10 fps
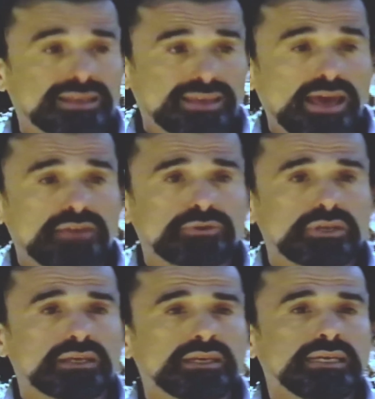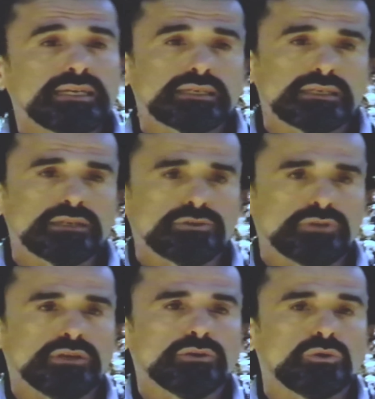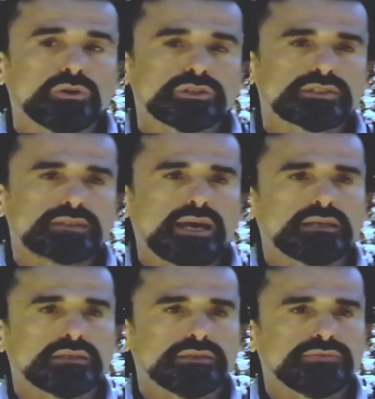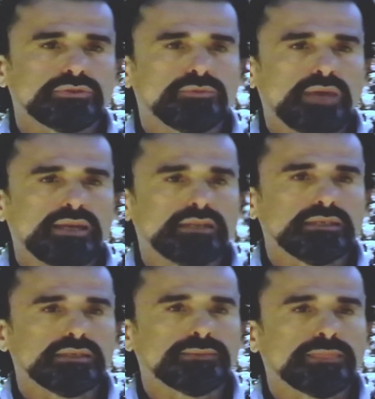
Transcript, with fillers: gathering era or cycle of humanity,